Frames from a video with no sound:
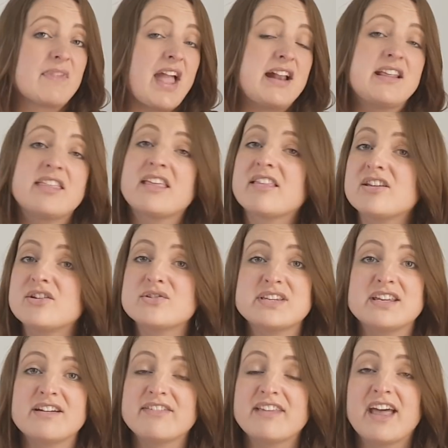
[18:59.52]
anything that you
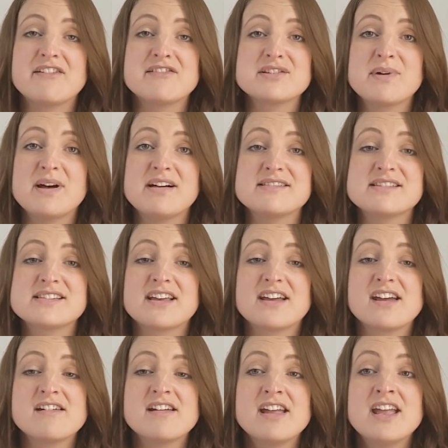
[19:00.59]
see on there as well. So
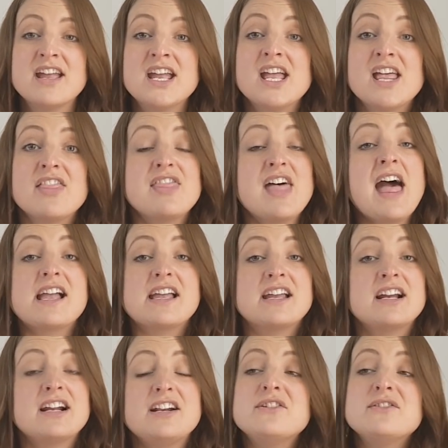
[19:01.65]
that
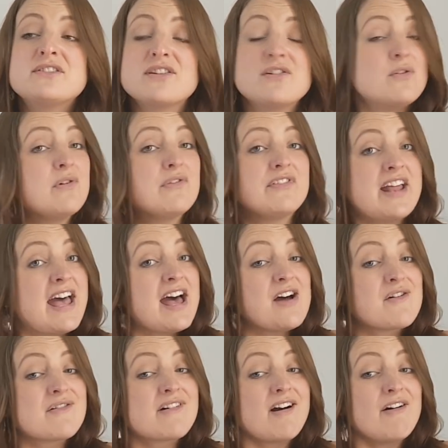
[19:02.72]
concludes the haul for
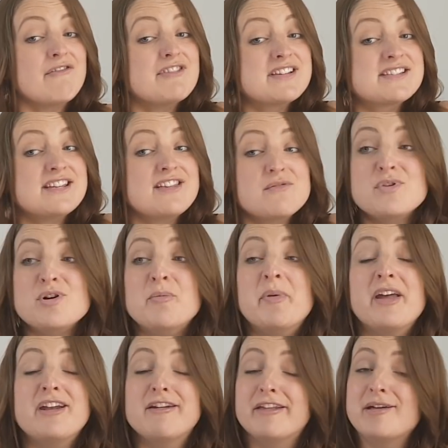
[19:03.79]
now. Obviously will
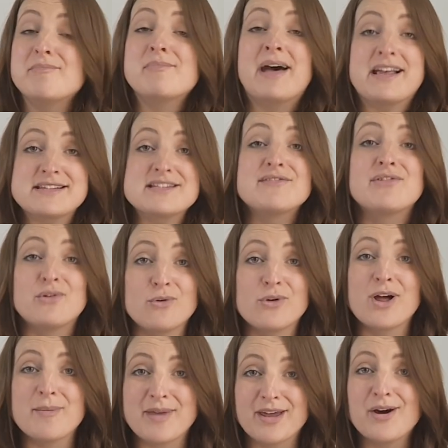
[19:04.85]
be another massive haul
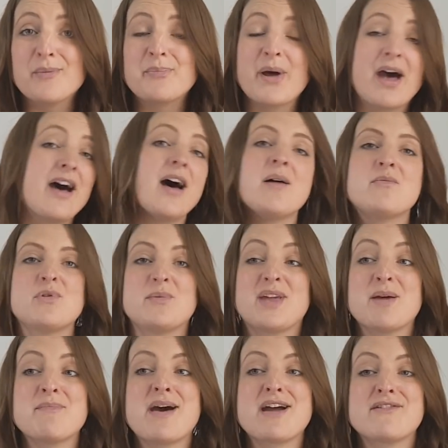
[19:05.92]
coming up when we
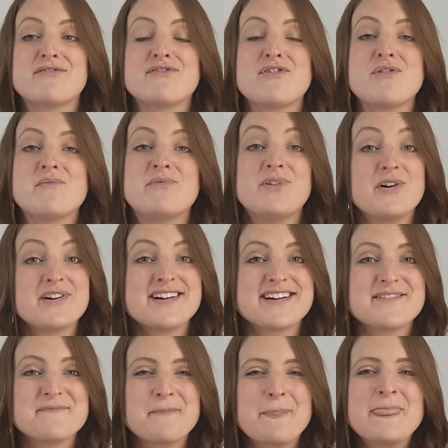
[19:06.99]
get back from
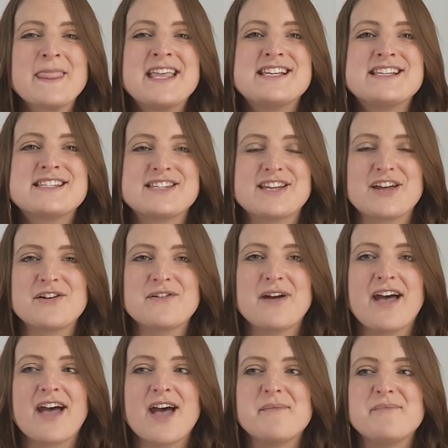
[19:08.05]
Florida. So
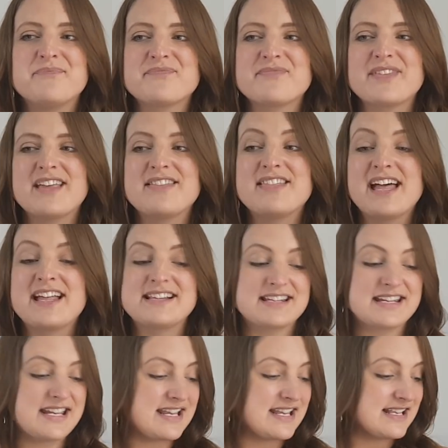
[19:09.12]

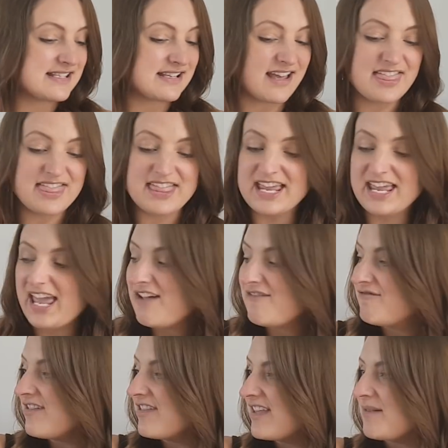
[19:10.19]
that is, I think,
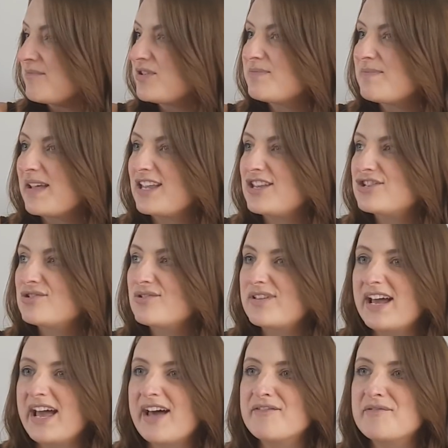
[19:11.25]
everything. I'm just making sure
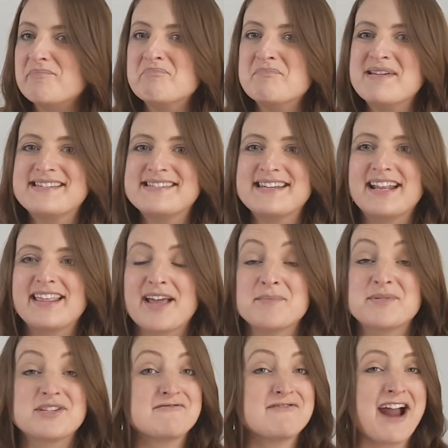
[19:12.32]
that I haven't missed anything.
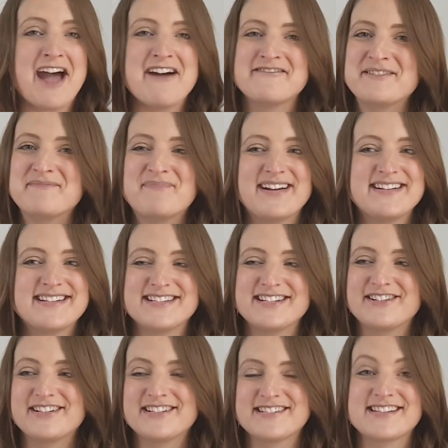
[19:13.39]
I'm surrounded by Disney
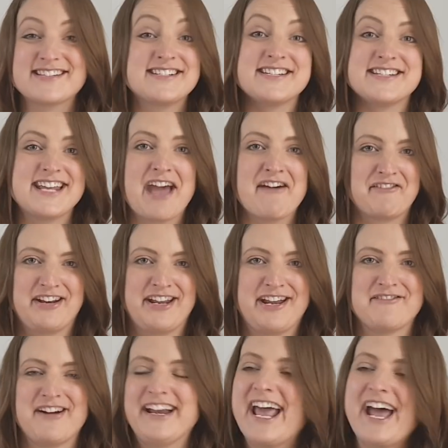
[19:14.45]
goodness. It's Disney heaven here
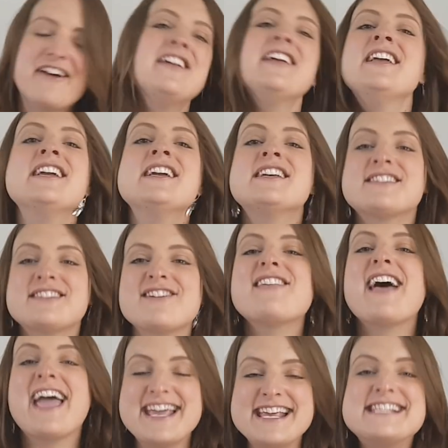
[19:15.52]
right now. So
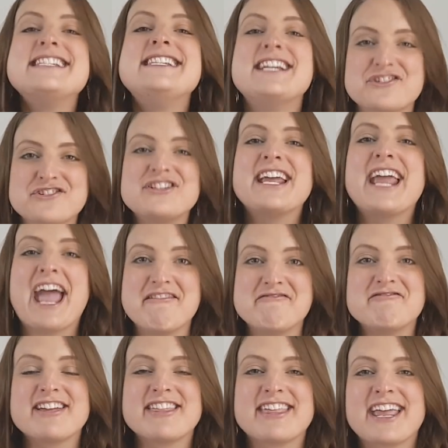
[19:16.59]
that is literally
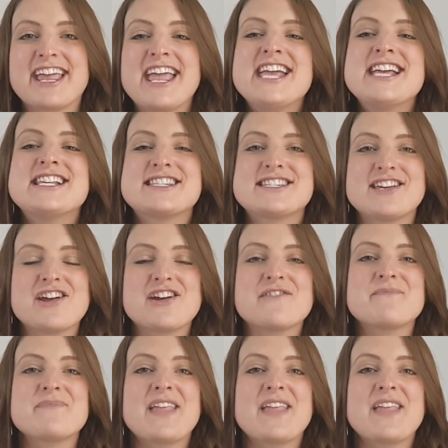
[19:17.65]
everything. So